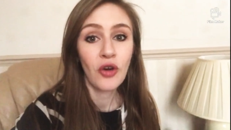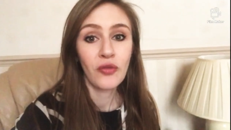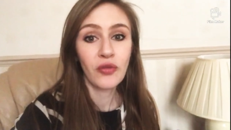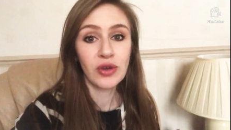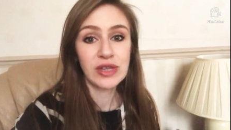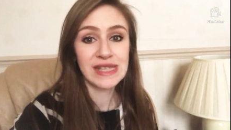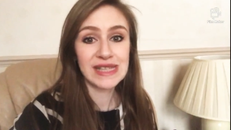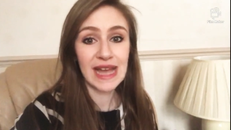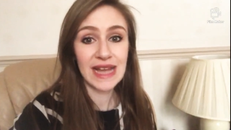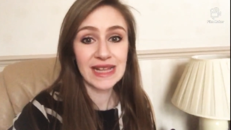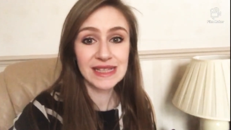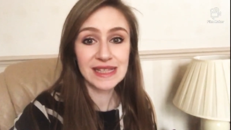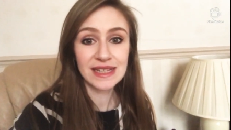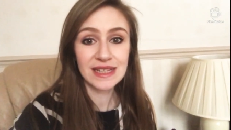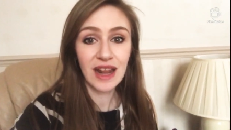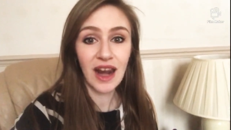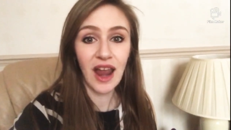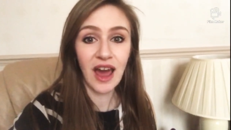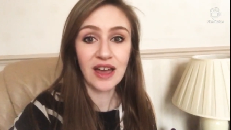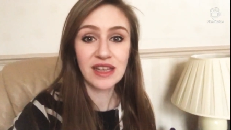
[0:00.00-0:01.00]
For
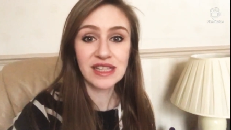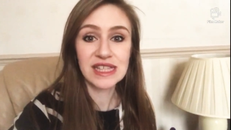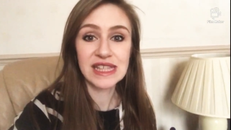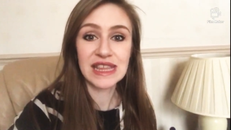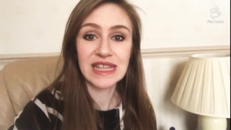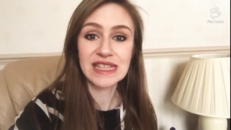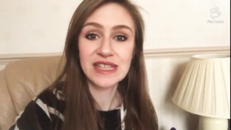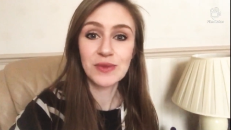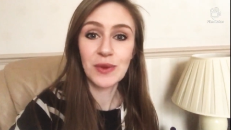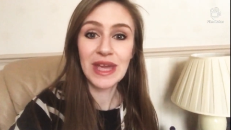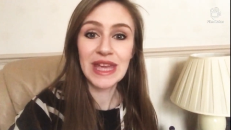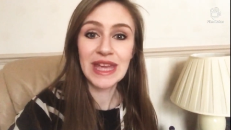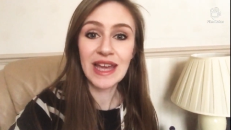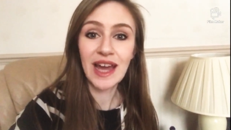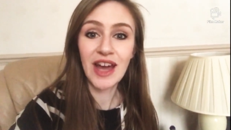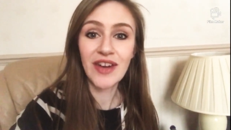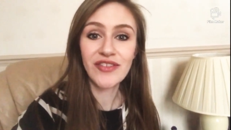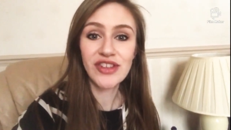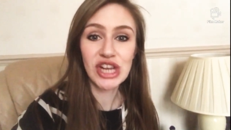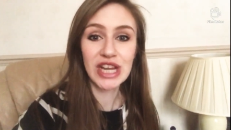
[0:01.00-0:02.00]
Saturn class this
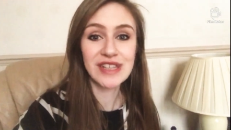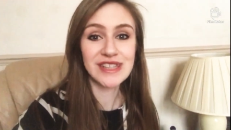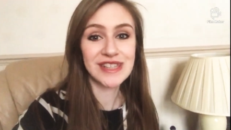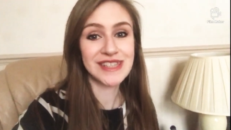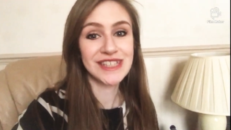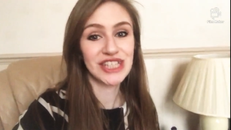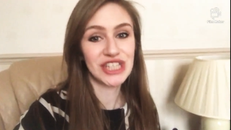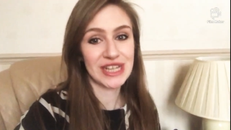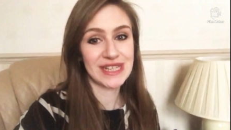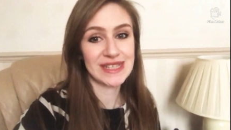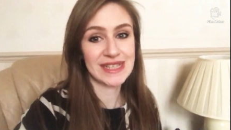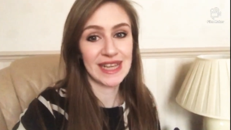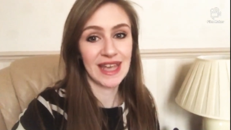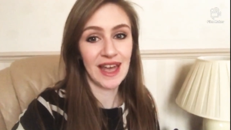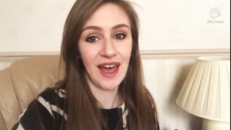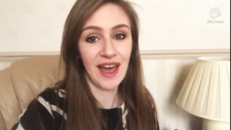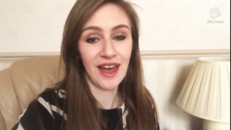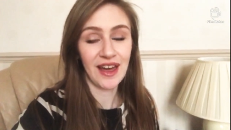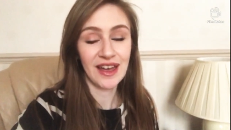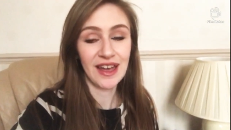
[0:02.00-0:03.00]
week, I've chosen
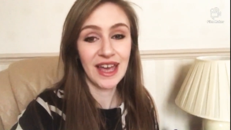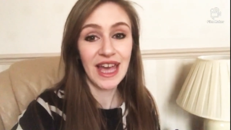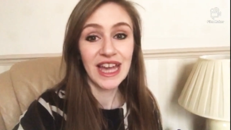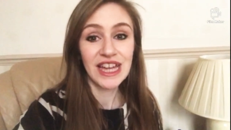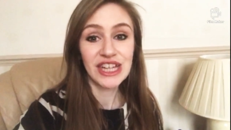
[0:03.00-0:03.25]
Jessica.